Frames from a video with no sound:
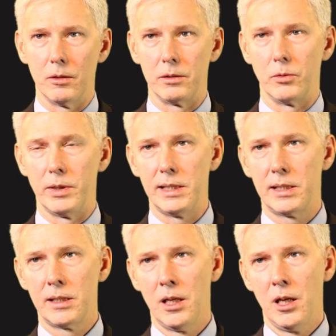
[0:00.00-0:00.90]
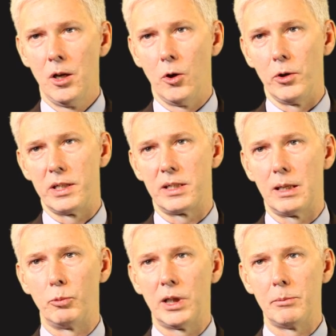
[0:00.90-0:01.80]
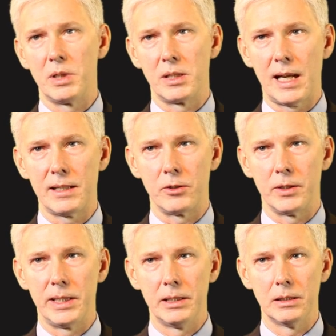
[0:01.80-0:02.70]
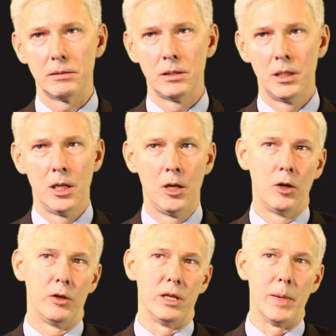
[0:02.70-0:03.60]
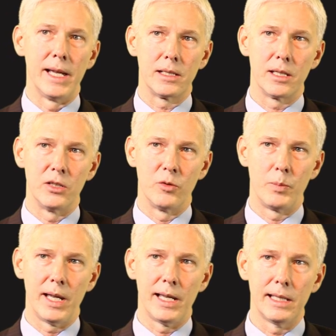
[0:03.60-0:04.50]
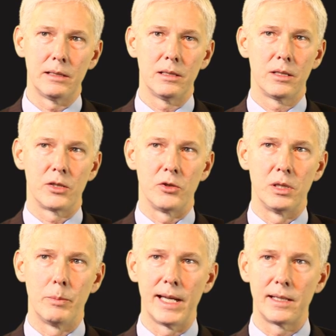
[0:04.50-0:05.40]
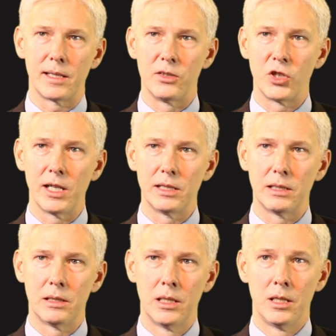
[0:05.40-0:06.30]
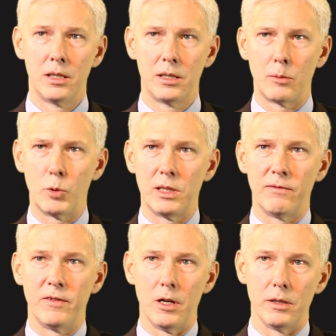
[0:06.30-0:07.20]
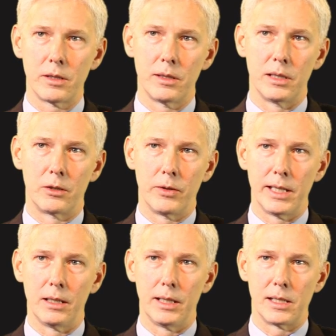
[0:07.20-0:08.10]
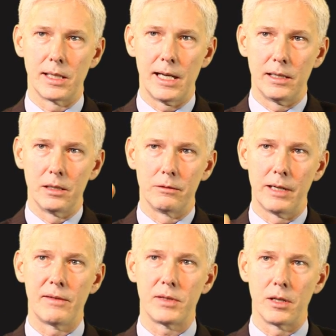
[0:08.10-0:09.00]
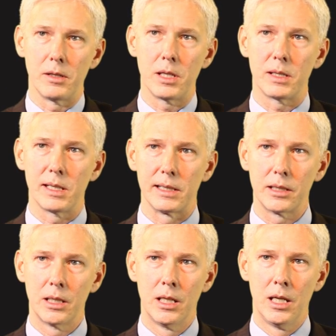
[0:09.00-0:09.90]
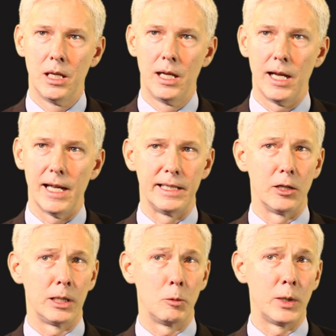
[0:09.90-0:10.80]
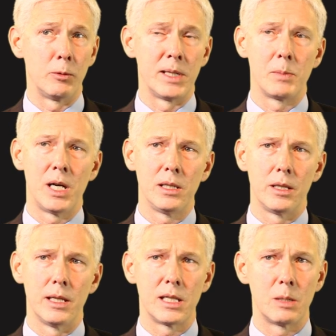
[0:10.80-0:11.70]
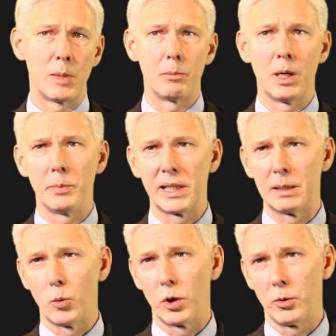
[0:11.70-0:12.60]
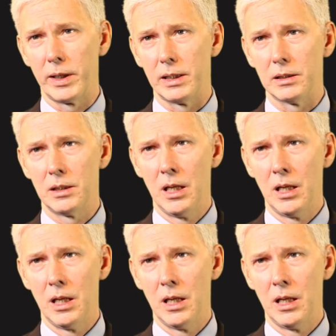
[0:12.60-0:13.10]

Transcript: or Greece or the subprime disaster here, the banks in Japan, soon the banks in China. Someone defaults and the credit leaks out and the raft starts to sink. And the only way to respond to this is by pumping in more credit.